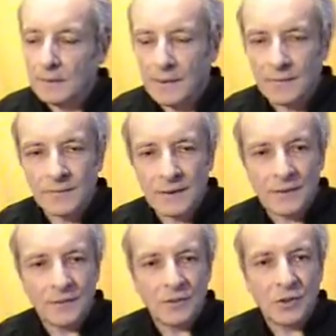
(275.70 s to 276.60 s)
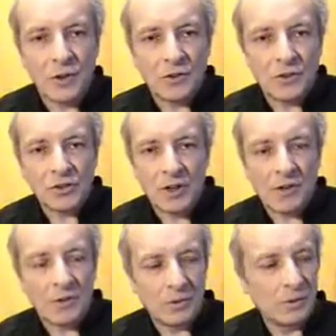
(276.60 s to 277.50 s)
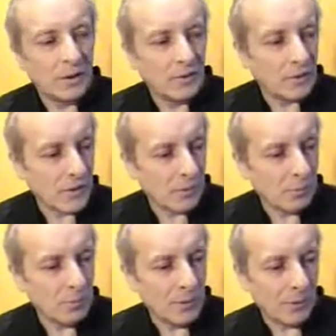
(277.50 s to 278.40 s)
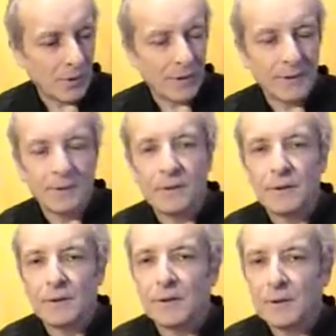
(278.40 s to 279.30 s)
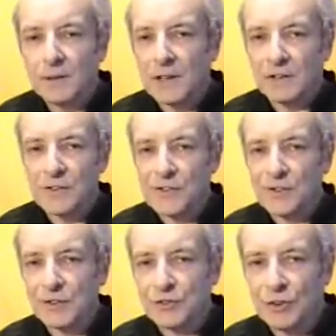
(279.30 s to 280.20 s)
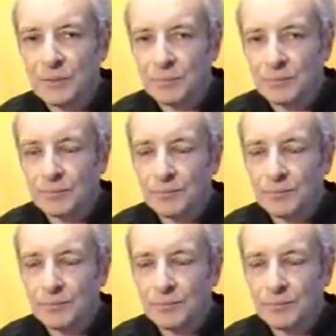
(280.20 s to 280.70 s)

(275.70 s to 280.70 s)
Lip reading: Let's say there's a conch shell and there's some milk and it's in a dream.